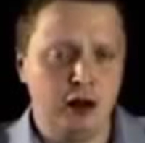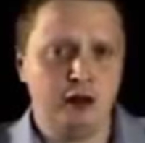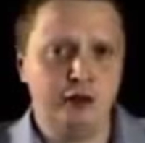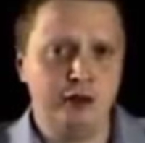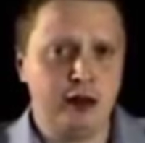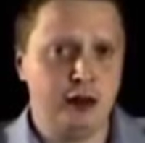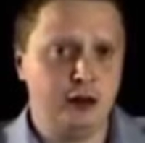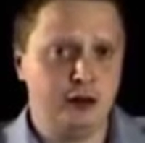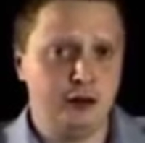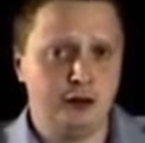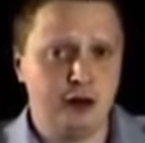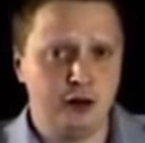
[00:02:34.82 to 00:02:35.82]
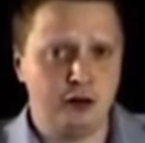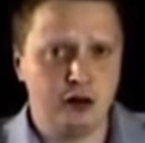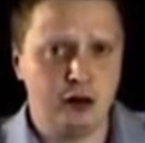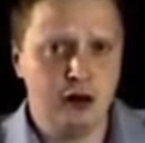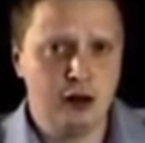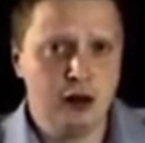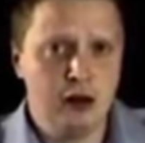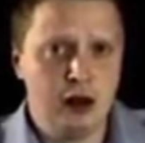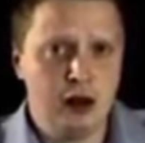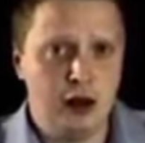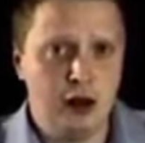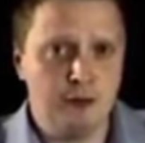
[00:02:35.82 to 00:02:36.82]
Like I said in the introduction,
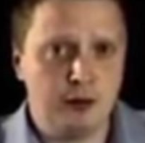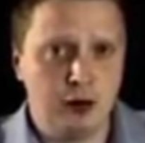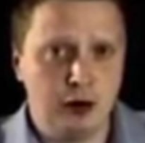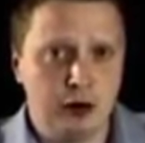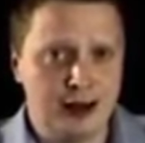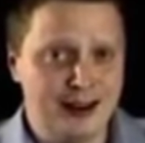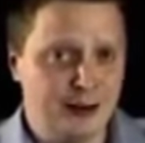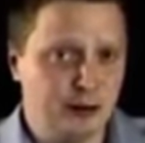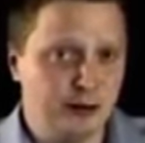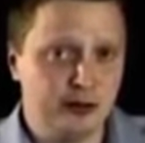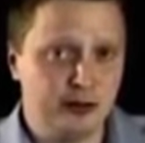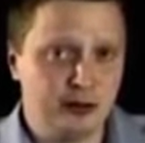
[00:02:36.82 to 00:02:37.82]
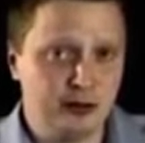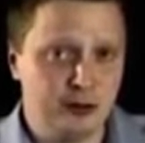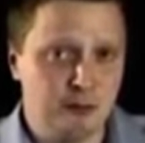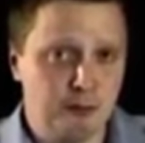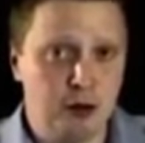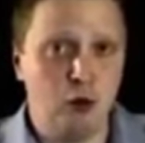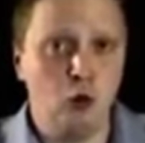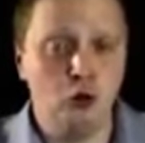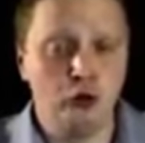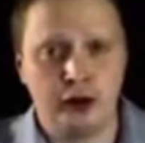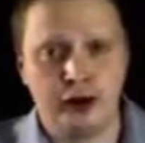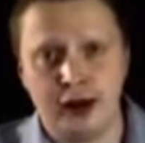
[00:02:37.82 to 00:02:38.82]
kind of chaos, but
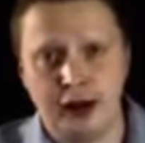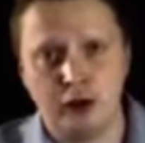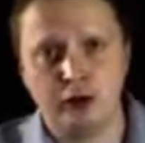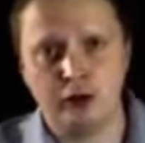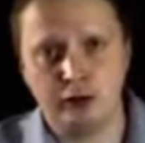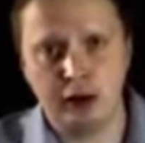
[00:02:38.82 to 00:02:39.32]
ordering chaos.